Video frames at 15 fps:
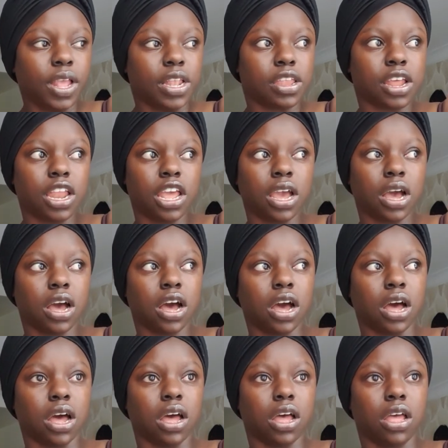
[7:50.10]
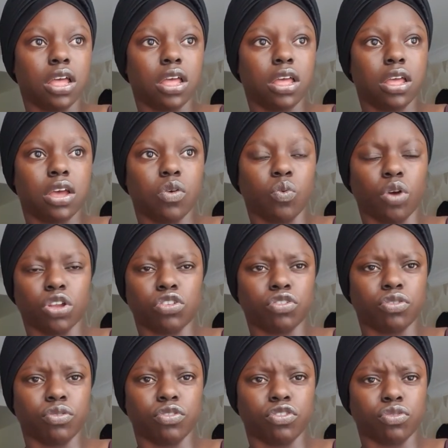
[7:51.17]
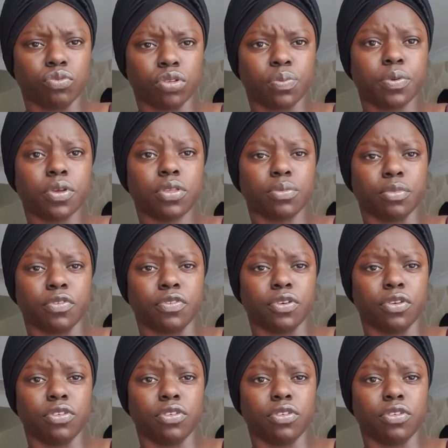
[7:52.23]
telling her what to do. She's responsible for you.